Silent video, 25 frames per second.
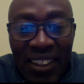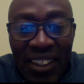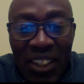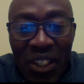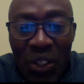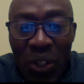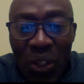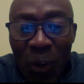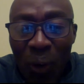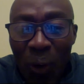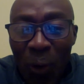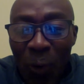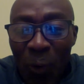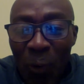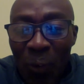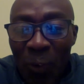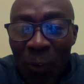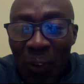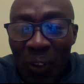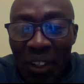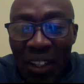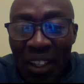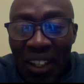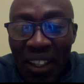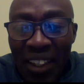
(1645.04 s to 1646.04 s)
you
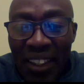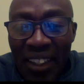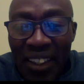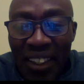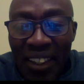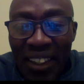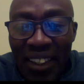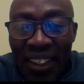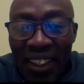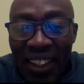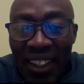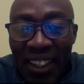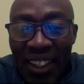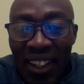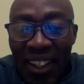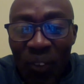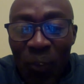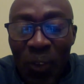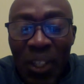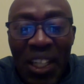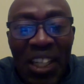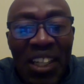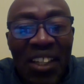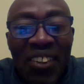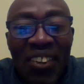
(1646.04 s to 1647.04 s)
know,
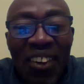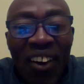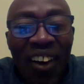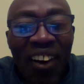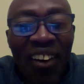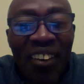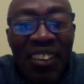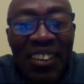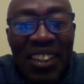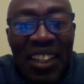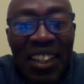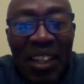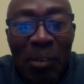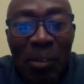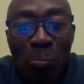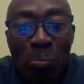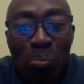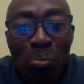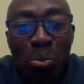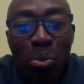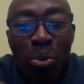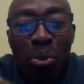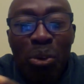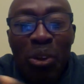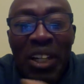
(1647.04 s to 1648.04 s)
only God
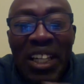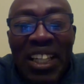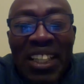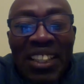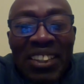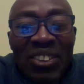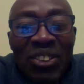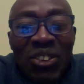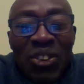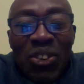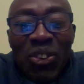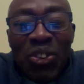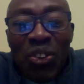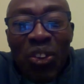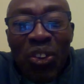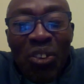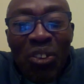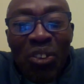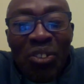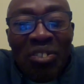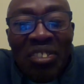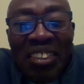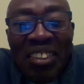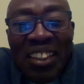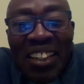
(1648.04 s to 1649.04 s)
can bring
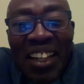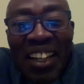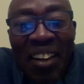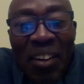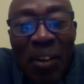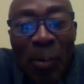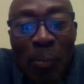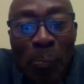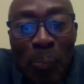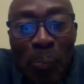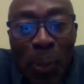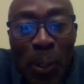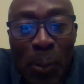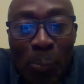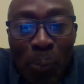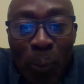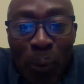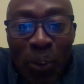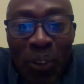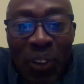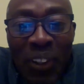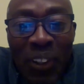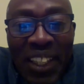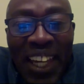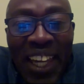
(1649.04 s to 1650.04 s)
certain kind of
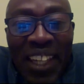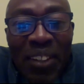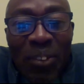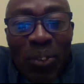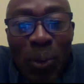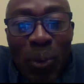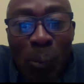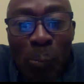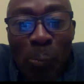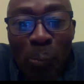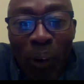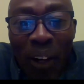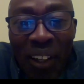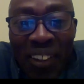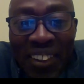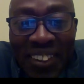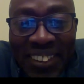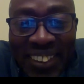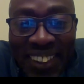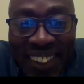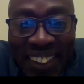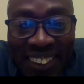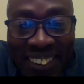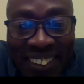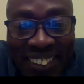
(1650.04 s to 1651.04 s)
people to get into
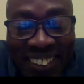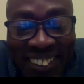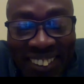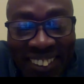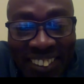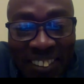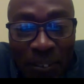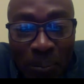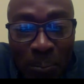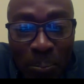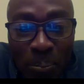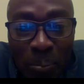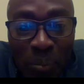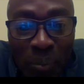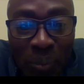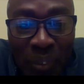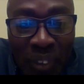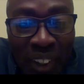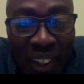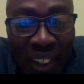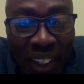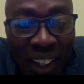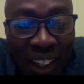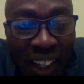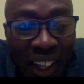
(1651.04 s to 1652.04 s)
politics,
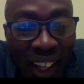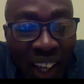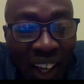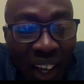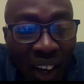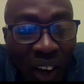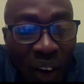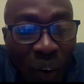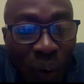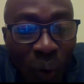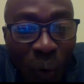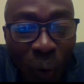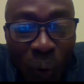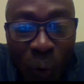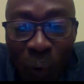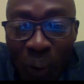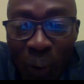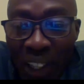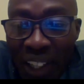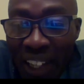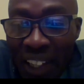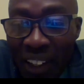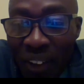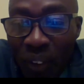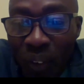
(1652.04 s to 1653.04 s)
who
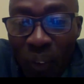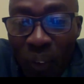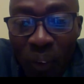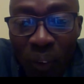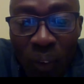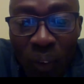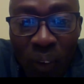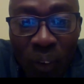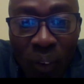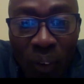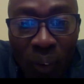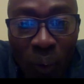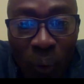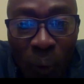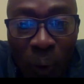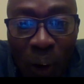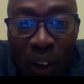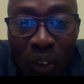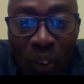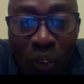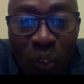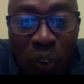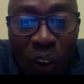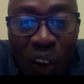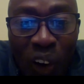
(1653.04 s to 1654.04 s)
can go
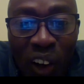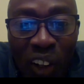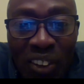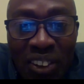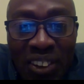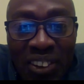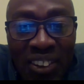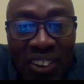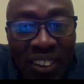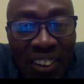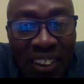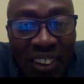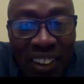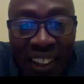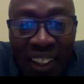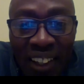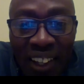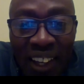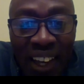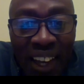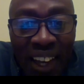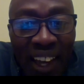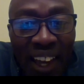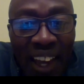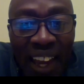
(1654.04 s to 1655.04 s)
across
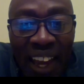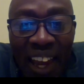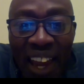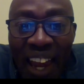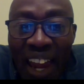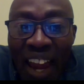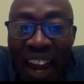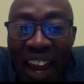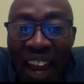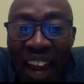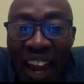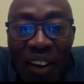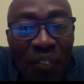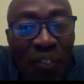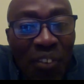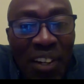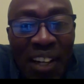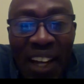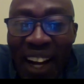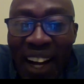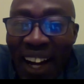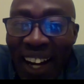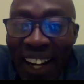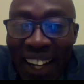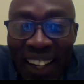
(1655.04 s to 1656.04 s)

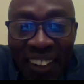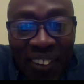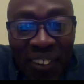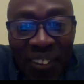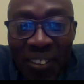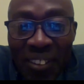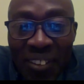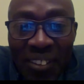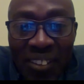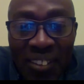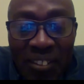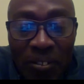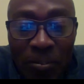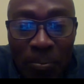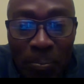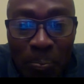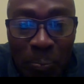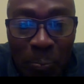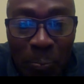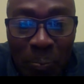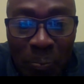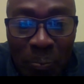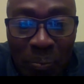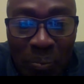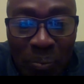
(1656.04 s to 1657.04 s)
every aisle.
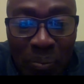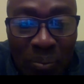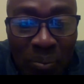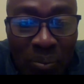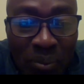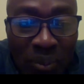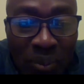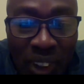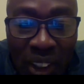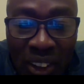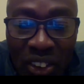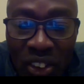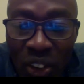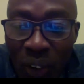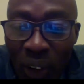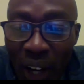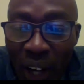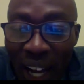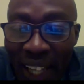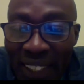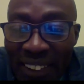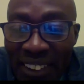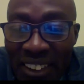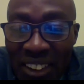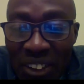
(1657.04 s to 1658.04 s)
So
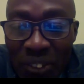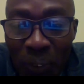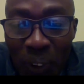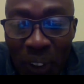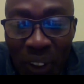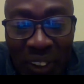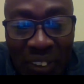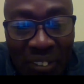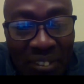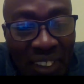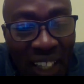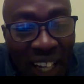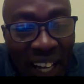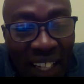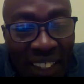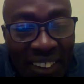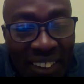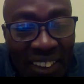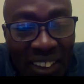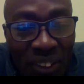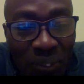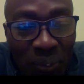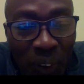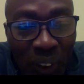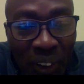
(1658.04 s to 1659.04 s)
I just want
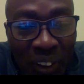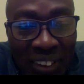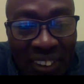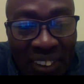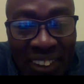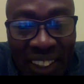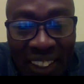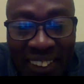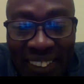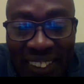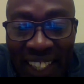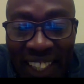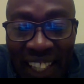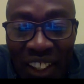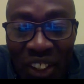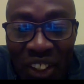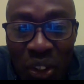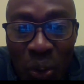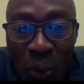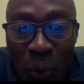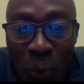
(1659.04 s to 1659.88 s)
to say thank